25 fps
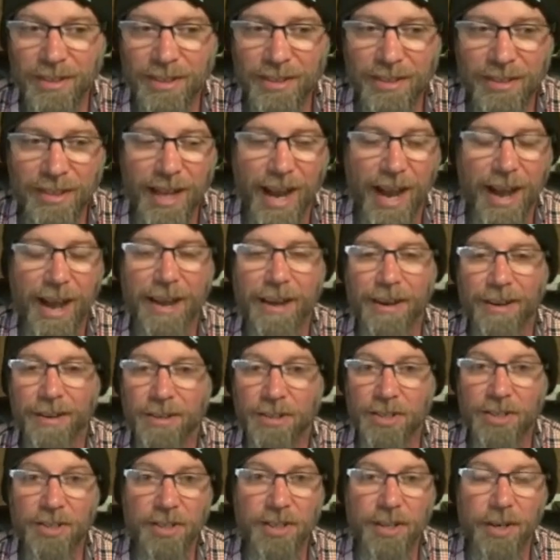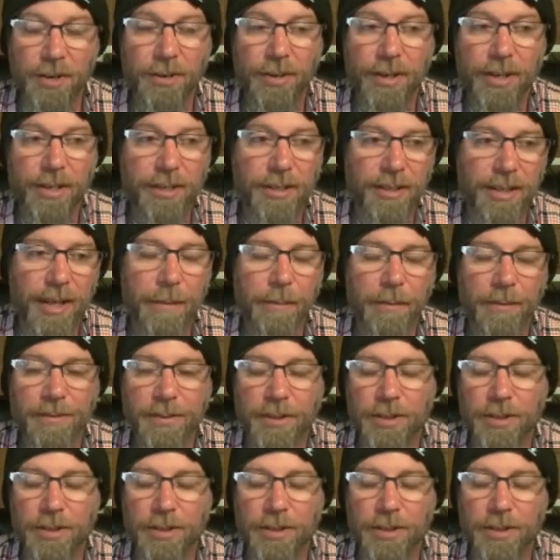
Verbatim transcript: dire, serious type of